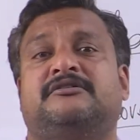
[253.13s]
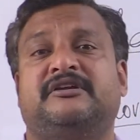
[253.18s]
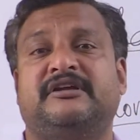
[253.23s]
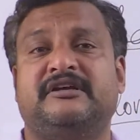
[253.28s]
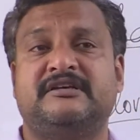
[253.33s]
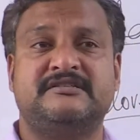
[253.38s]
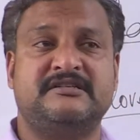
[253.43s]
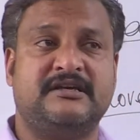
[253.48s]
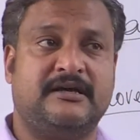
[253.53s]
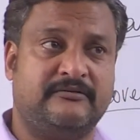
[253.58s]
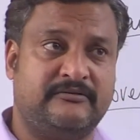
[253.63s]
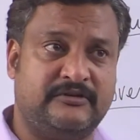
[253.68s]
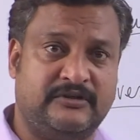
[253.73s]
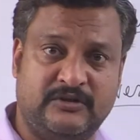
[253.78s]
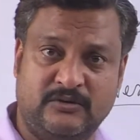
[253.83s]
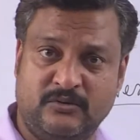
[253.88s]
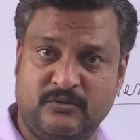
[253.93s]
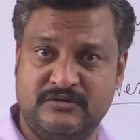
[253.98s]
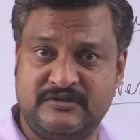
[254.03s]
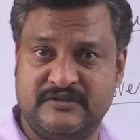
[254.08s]
Trees have
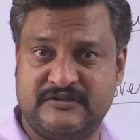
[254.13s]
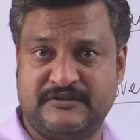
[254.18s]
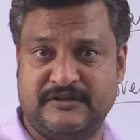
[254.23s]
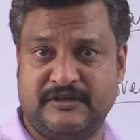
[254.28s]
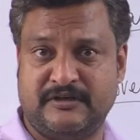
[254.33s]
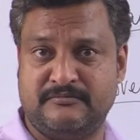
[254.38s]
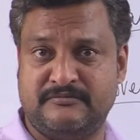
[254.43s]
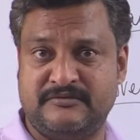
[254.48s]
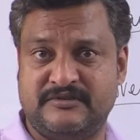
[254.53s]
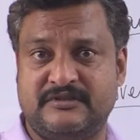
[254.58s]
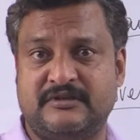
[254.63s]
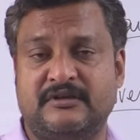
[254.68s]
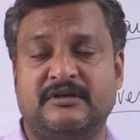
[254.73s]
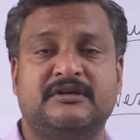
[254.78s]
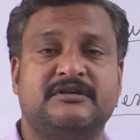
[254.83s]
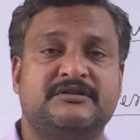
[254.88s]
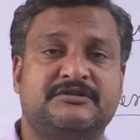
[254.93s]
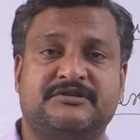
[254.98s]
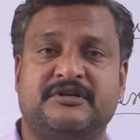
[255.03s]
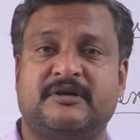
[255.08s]
huge stems,
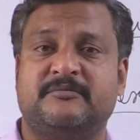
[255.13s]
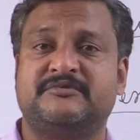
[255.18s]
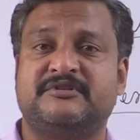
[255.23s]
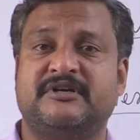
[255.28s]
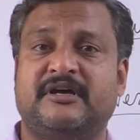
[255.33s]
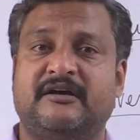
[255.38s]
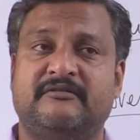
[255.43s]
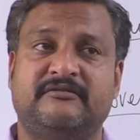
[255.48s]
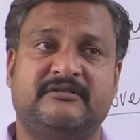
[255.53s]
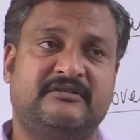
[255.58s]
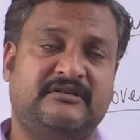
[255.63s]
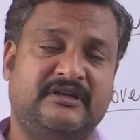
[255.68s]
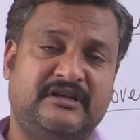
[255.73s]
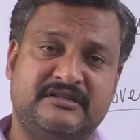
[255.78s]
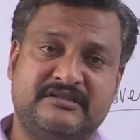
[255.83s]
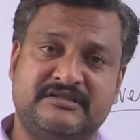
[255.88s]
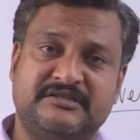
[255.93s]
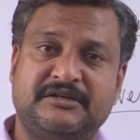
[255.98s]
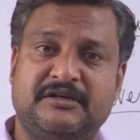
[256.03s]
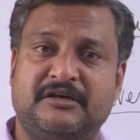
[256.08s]
shrubs have
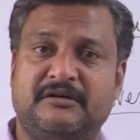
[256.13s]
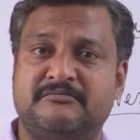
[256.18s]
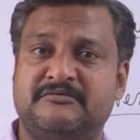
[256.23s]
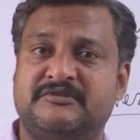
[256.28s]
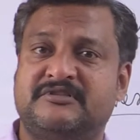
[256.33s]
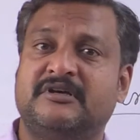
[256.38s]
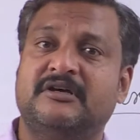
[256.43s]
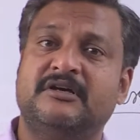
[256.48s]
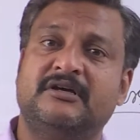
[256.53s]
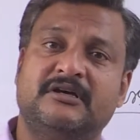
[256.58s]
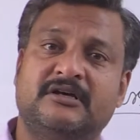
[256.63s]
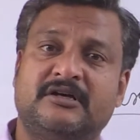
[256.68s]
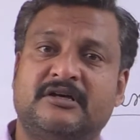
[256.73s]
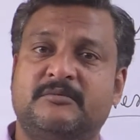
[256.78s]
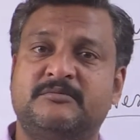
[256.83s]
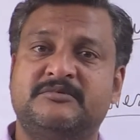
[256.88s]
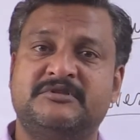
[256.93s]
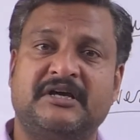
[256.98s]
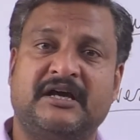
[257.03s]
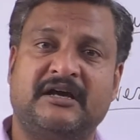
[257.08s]
thin stems,
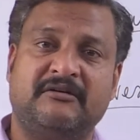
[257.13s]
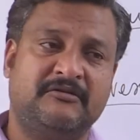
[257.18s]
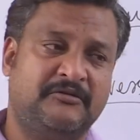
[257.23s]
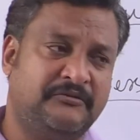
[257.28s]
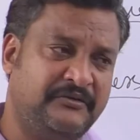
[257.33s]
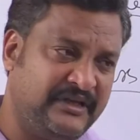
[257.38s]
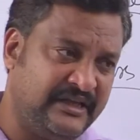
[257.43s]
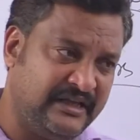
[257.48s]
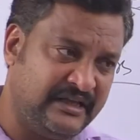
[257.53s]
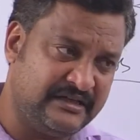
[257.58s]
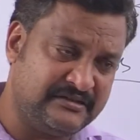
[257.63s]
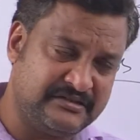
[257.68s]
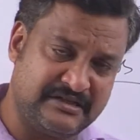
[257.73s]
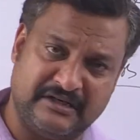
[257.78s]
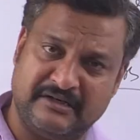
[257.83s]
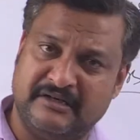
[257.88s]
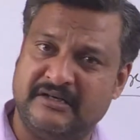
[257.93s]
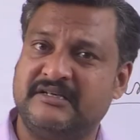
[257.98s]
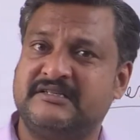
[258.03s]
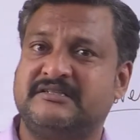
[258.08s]
herbs have very
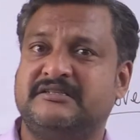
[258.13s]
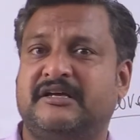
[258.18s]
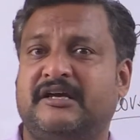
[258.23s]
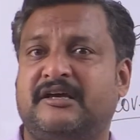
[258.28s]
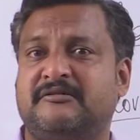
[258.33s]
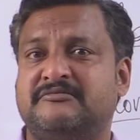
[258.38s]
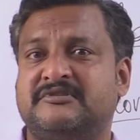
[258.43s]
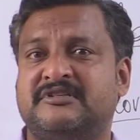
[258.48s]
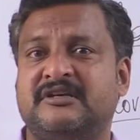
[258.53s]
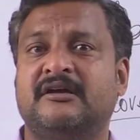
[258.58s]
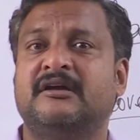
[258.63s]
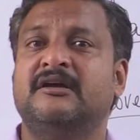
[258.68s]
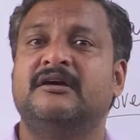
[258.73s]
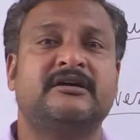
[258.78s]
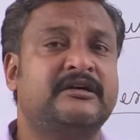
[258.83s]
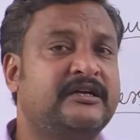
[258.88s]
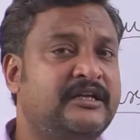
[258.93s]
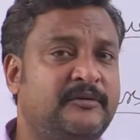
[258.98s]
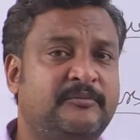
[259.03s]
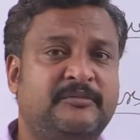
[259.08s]
tender stems,
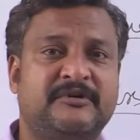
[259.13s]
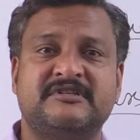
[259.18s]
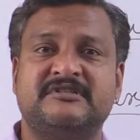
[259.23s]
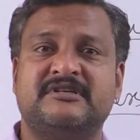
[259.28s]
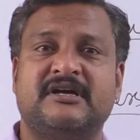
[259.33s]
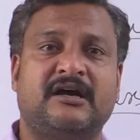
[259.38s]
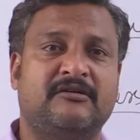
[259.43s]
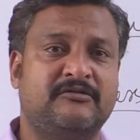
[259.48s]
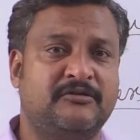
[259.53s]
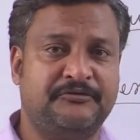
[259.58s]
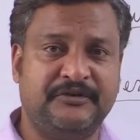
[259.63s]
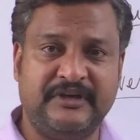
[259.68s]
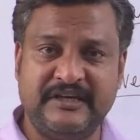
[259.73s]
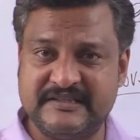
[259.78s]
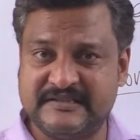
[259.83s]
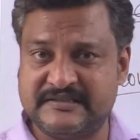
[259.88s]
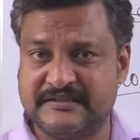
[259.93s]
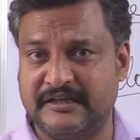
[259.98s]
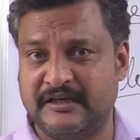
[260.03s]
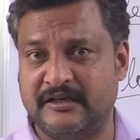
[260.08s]
creepers have weak
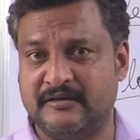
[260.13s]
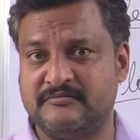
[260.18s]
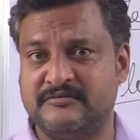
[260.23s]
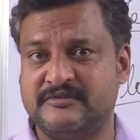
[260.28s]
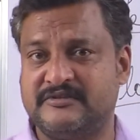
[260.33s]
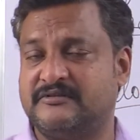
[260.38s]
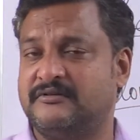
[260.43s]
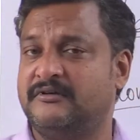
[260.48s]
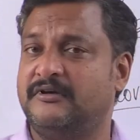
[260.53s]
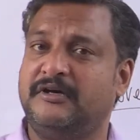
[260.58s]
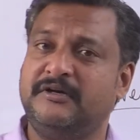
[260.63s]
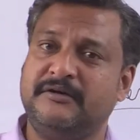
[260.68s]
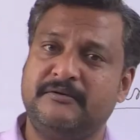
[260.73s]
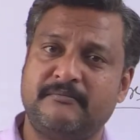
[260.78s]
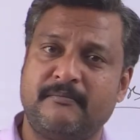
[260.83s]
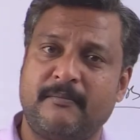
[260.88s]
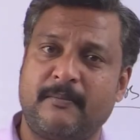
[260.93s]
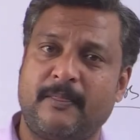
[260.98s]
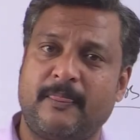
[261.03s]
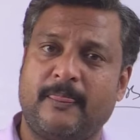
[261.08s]
stems.
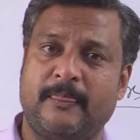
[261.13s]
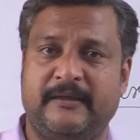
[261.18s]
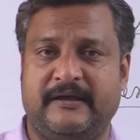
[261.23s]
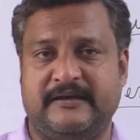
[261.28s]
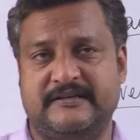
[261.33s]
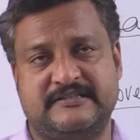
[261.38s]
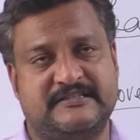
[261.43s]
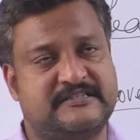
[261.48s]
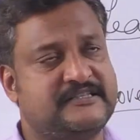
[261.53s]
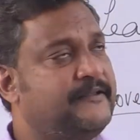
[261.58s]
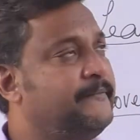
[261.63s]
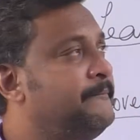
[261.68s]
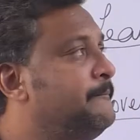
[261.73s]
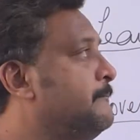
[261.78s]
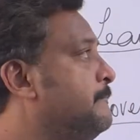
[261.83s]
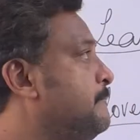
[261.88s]
Yes.